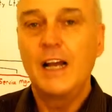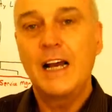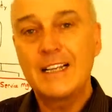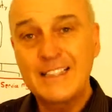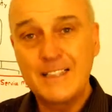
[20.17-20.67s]

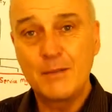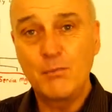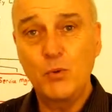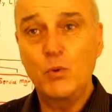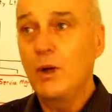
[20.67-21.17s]
a
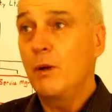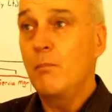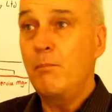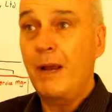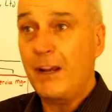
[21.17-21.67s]
simple
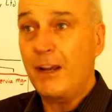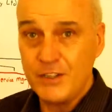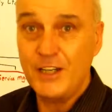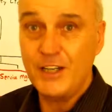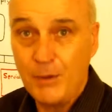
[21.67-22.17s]
back of a
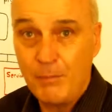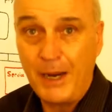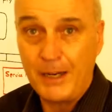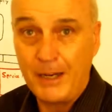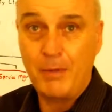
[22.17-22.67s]
cigarette
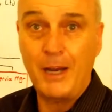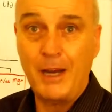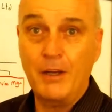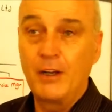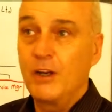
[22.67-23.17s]
packet
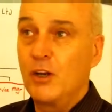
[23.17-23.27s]
paper